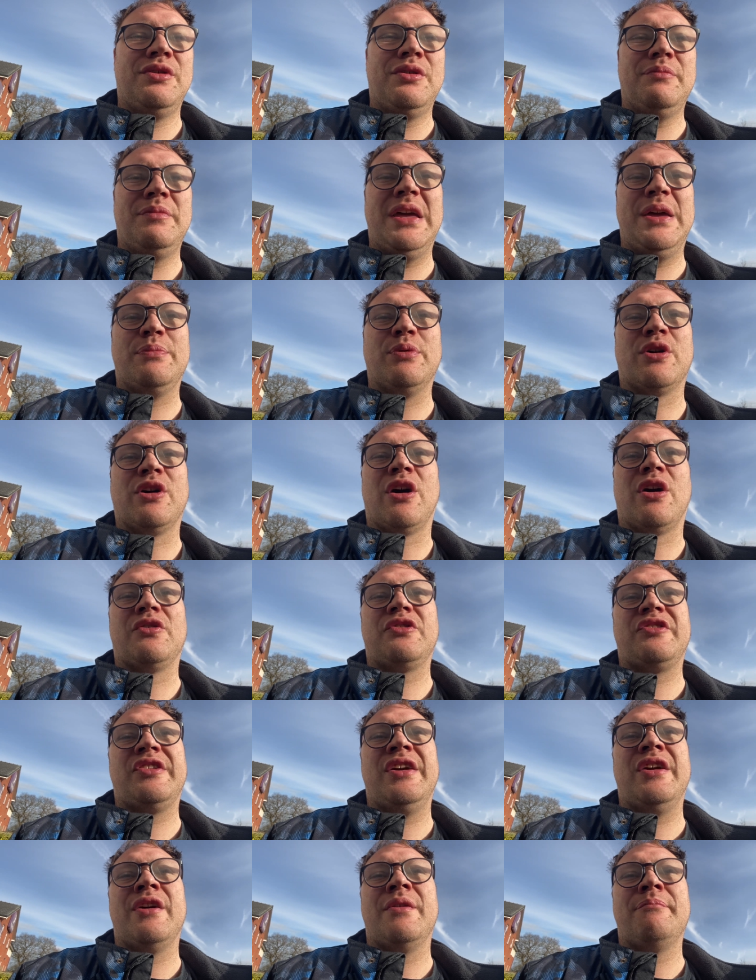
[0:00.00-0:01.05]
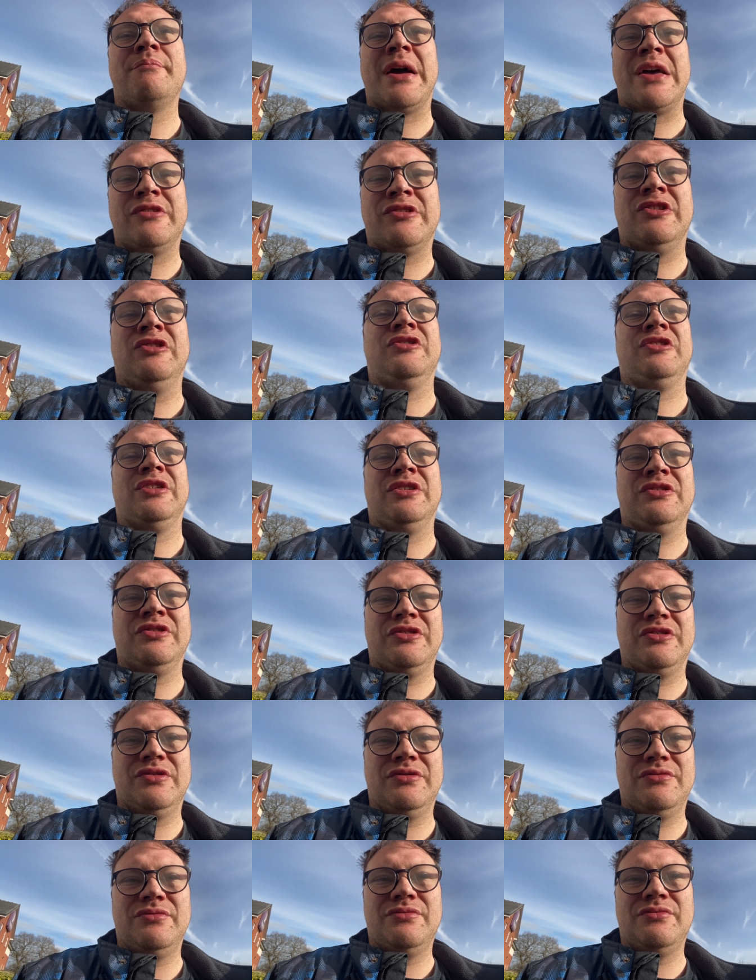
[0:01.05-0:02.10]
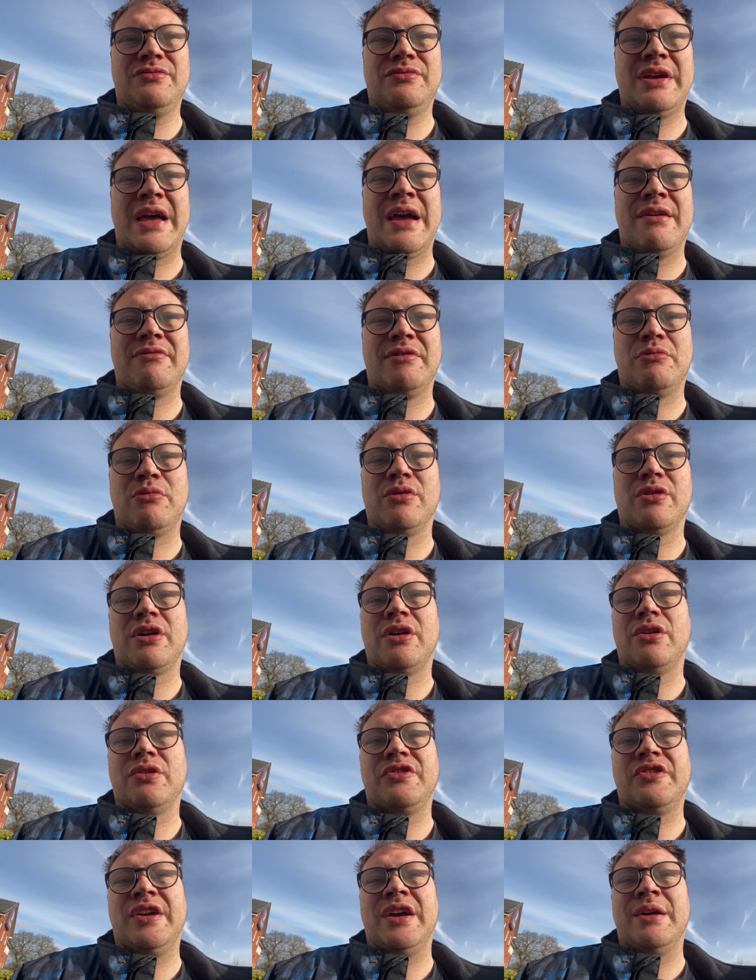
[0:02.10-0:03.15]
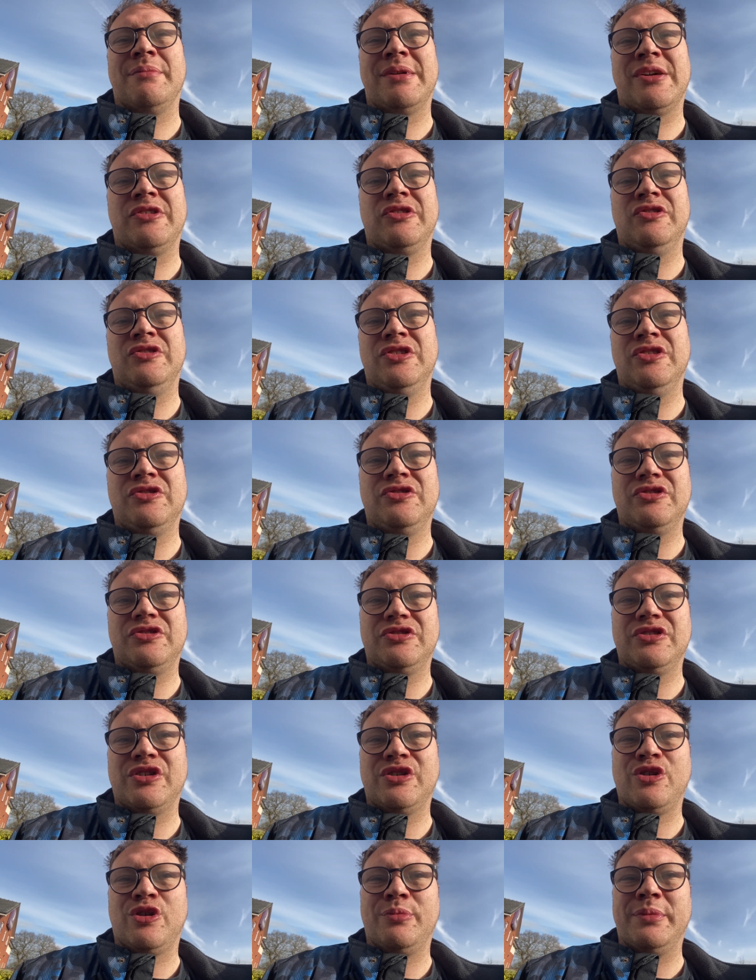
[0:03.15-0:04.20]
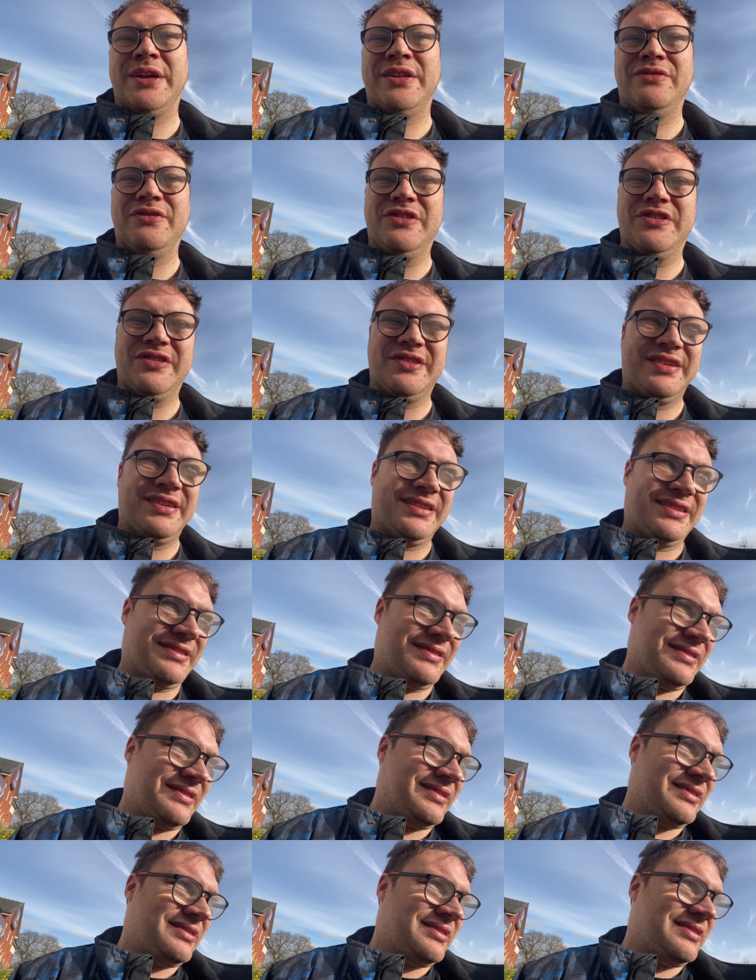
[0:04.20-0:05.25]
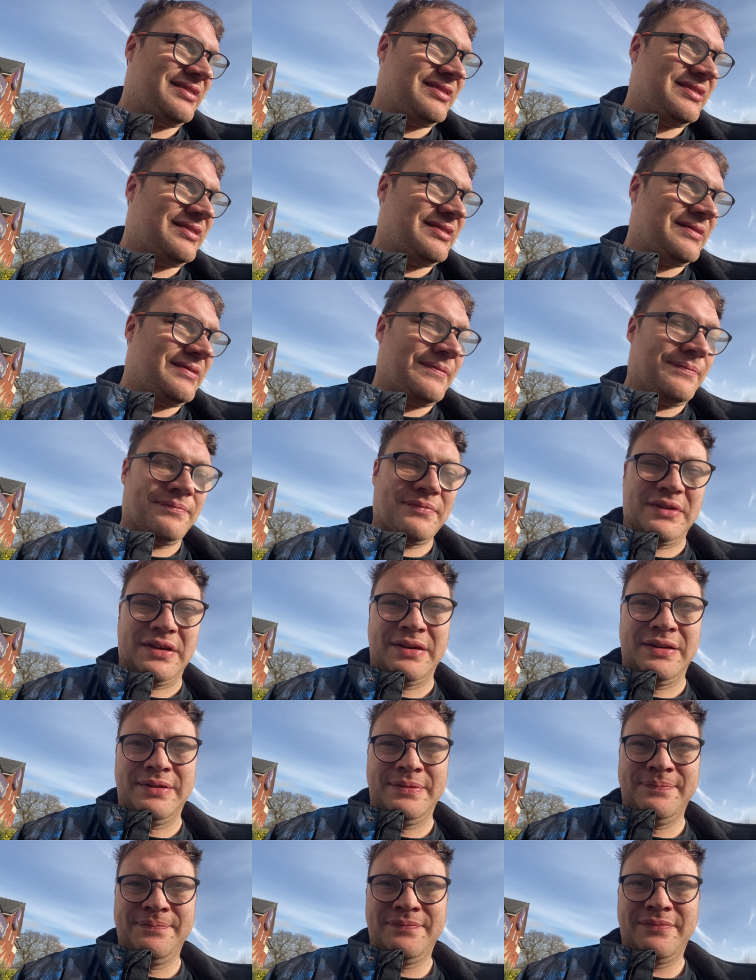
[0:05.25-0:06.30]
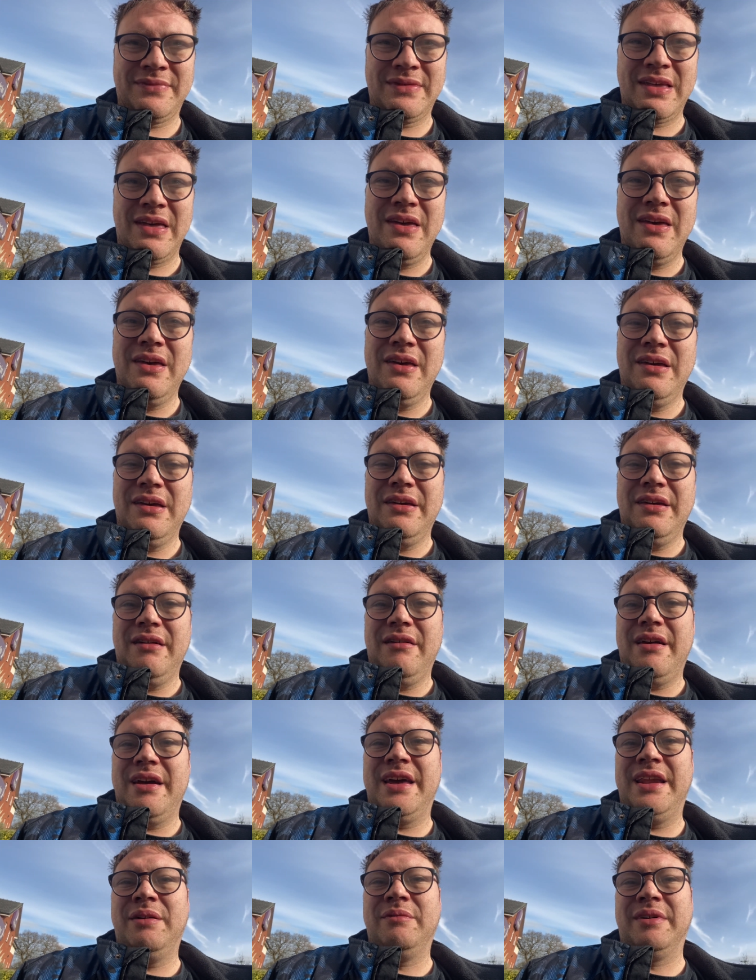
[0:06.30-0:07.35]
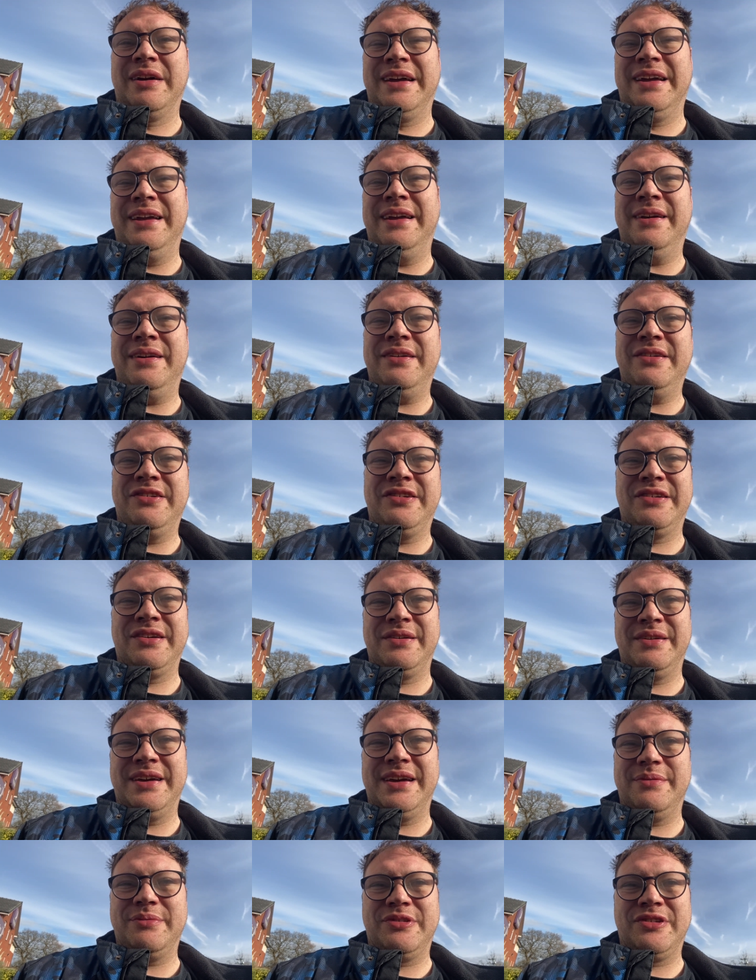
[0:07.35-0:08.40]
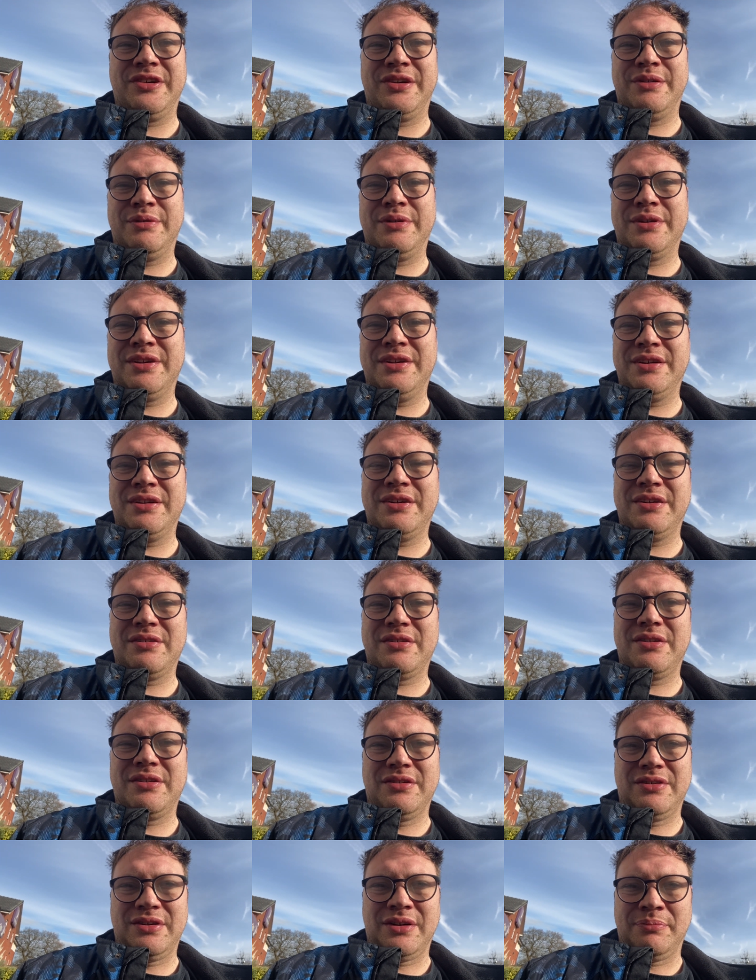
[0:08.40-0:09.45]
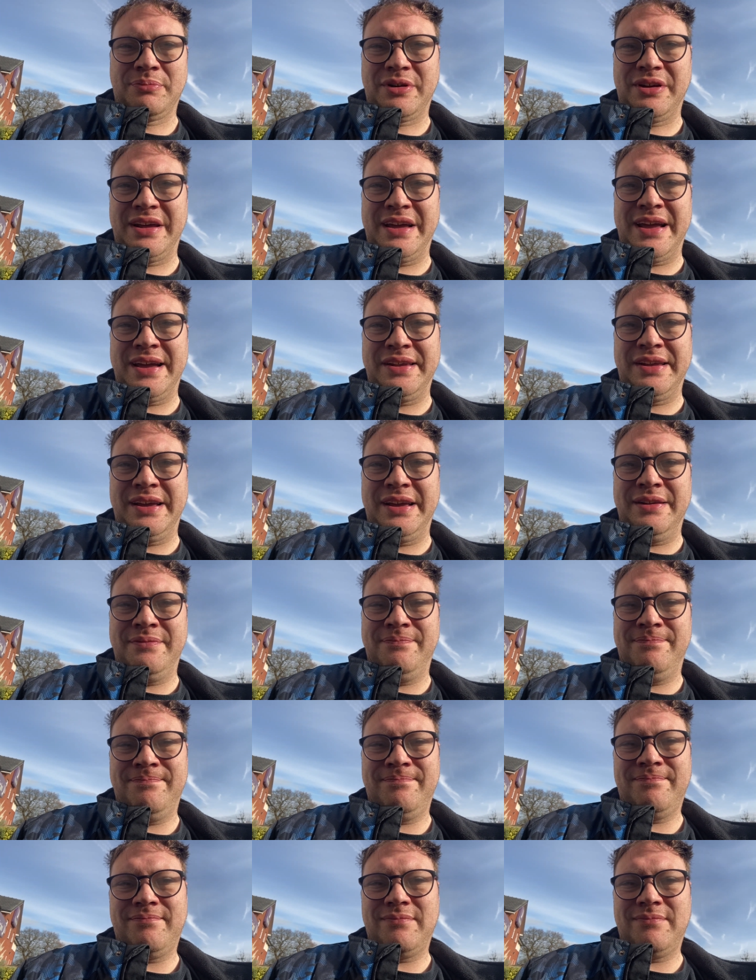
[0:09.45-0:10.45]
people can't see her messages, everyone can't see her messages, just her comments. Um, Anyway, so yep, so we're gonna I'm gonna head in